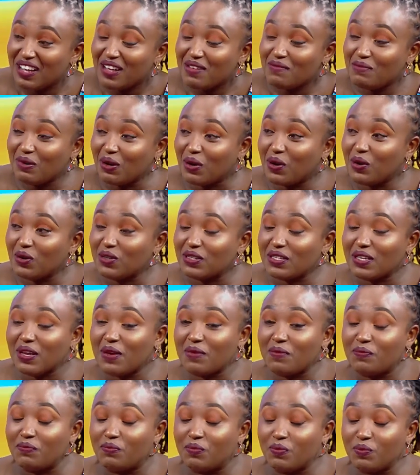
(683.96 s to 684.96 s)
because
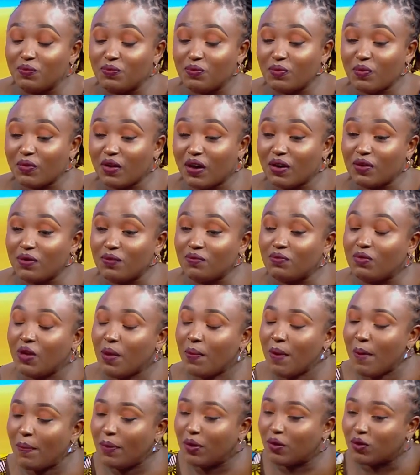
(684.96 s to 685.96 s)
uh, the
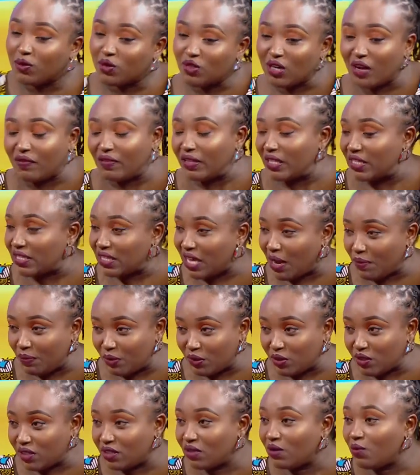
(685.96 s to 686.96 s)
people who travel as
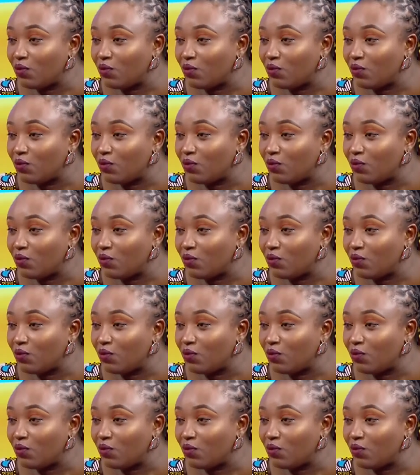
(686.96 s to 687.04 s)
couples